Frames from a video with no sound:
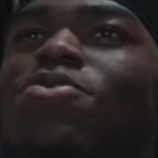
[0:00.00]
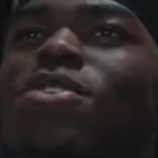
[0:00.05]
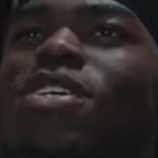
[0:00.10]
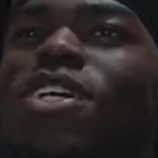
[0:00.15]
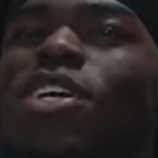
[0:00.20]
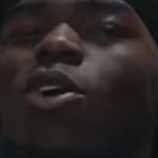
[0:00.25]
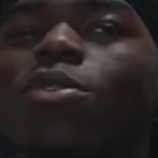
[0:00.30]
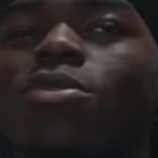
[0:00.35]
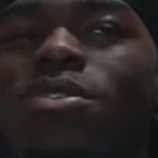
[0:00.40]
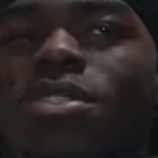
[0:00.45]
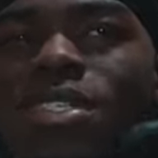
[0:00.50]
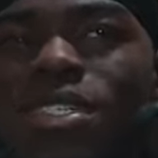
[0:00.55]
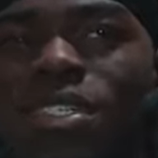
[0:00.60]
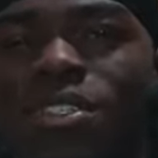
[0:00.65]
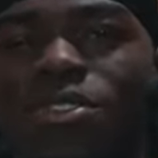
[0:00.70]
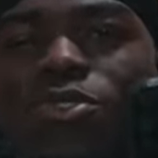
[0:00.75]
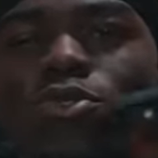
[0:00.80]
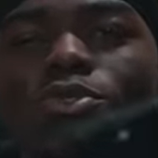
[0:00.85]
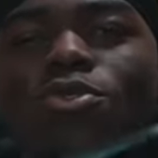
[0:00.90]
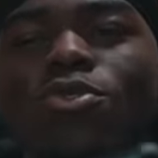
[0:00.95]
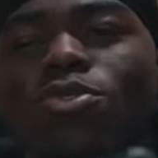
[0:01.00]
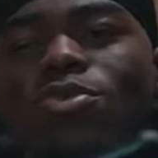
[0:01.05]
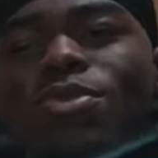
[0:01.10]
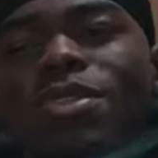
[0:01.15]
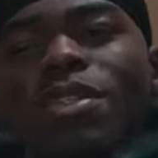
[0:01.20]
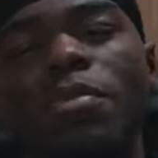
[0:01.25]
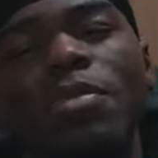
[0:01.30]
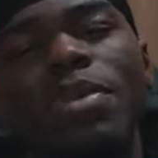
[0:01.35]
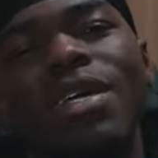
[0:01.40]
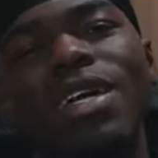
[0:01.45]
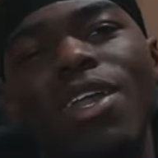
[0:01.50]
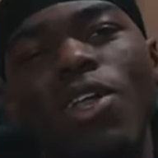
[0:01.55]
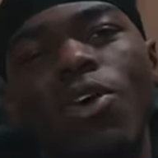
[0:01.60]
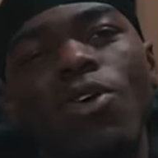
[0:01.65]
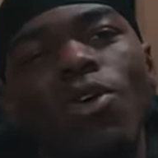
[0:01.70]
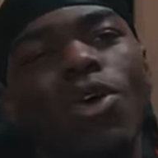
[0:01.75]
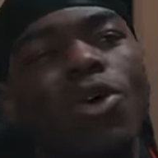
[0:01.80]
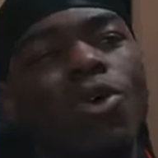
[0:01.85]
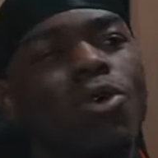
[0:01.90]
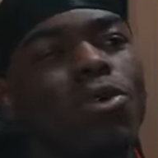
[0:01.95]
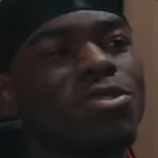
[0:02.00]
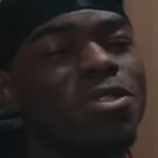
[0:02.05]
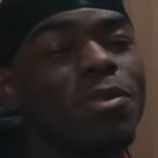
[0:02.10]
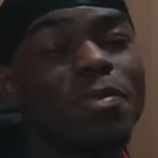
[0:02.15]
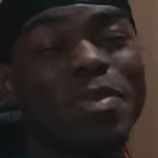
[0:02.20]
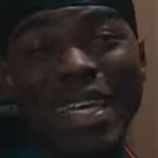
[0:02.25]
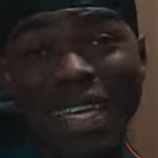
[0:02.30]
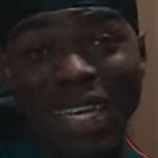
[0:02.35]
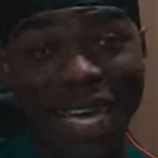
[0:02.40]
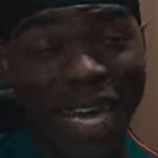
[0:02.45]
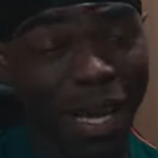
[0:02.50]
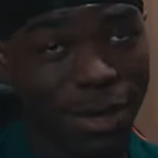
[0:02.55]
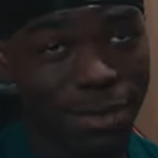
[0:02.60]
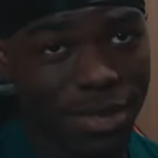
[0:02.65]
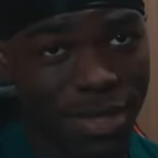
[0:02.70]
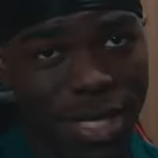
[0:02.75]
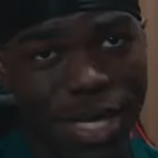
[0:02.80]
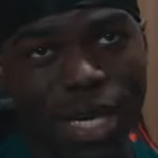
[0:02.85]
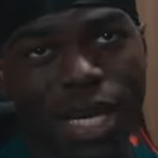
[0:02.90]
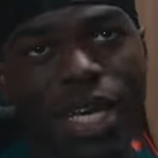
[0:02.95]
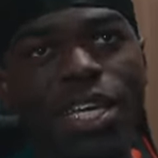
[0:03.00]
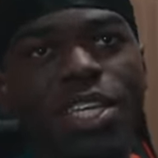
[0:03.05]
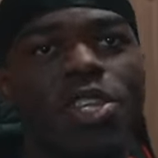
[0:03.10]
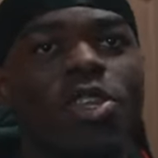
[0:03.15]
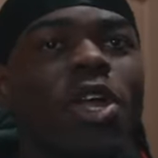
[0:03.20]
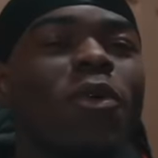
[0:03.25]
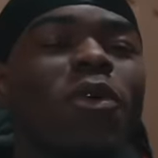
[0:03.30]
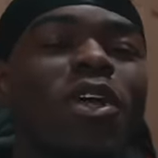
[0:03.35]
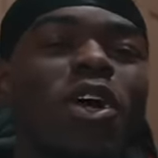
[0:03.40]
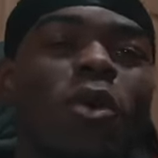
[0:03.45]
want to go to the schools with the big logos, the big names. You know, they want